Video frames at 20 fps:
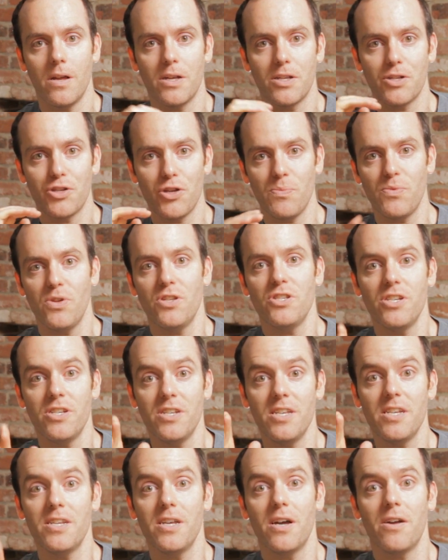Something you
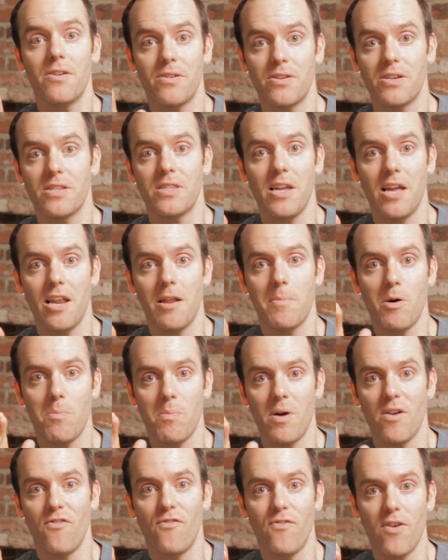need to understand about
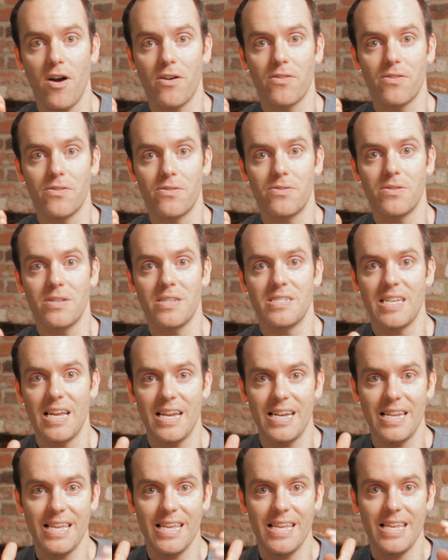my father is
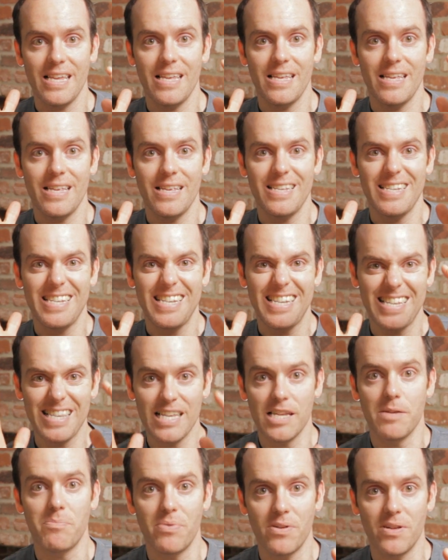that
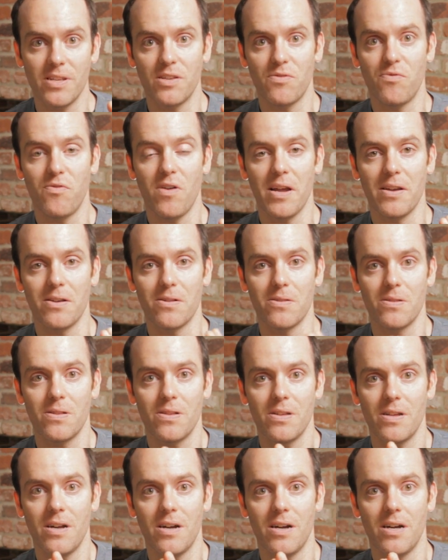sleep is vital.
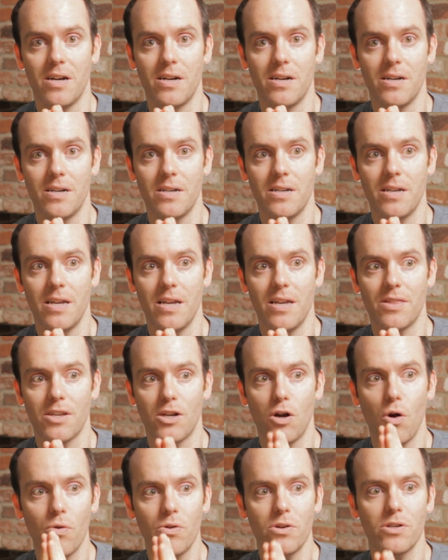And the
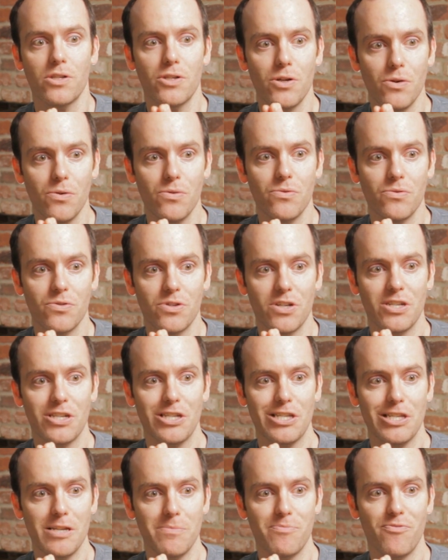cornerstone to
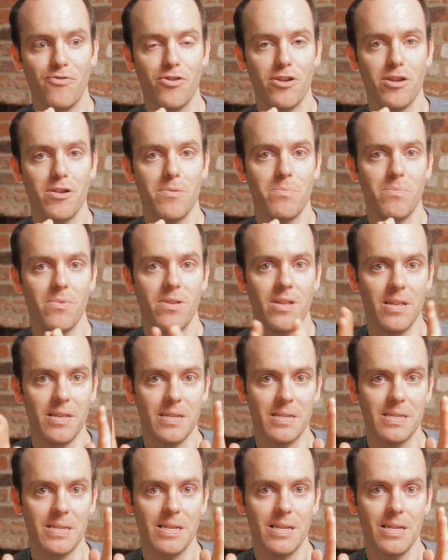sleep for him
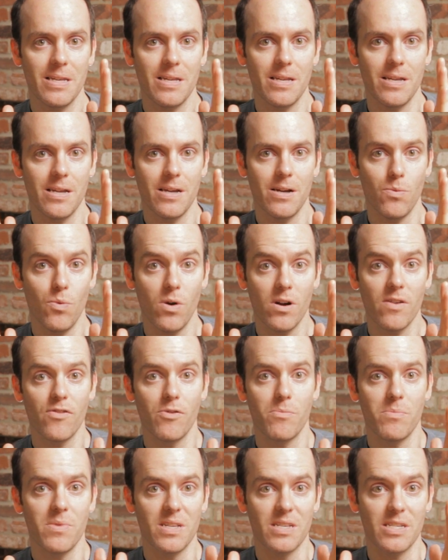is, one of
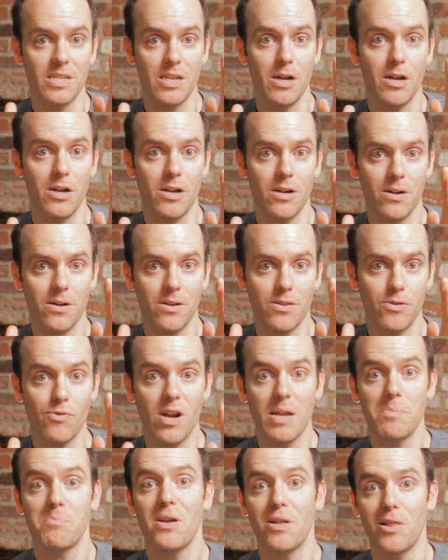them is the
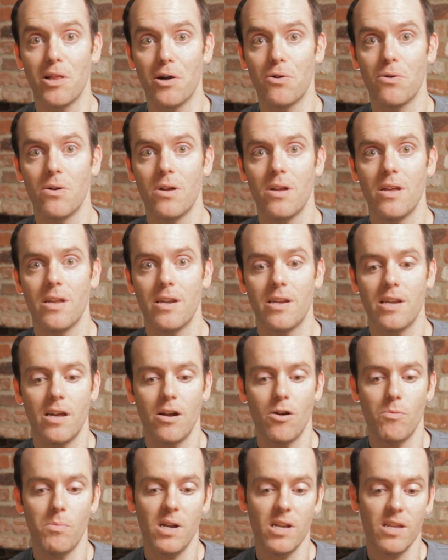right pillow.
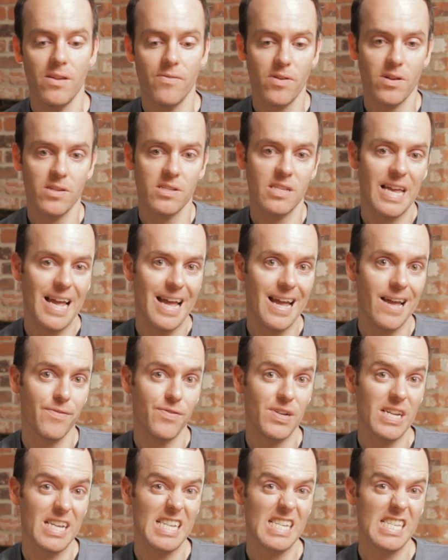Now, many of us have
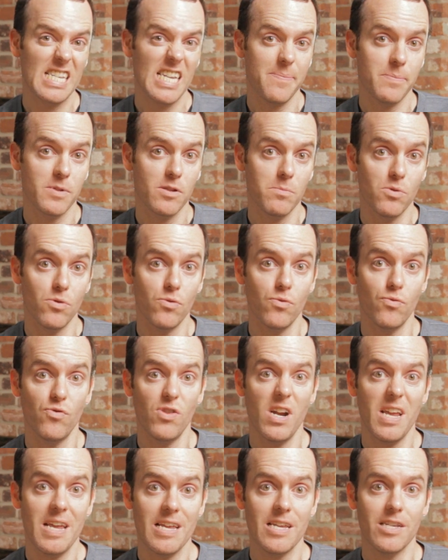an acceptable
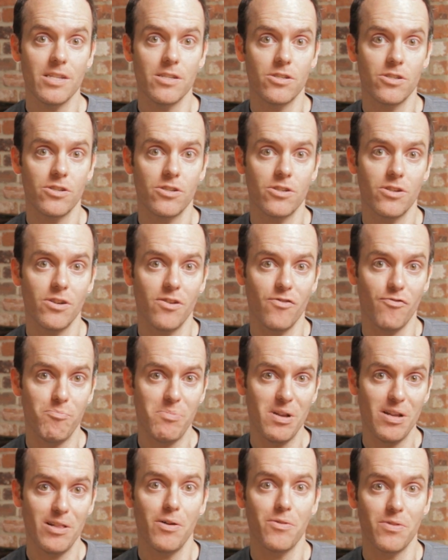range of
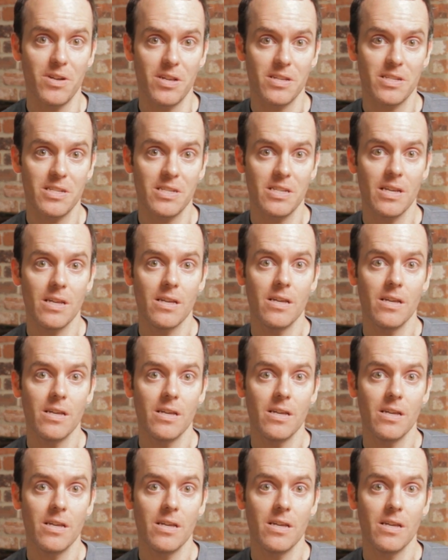pillowness.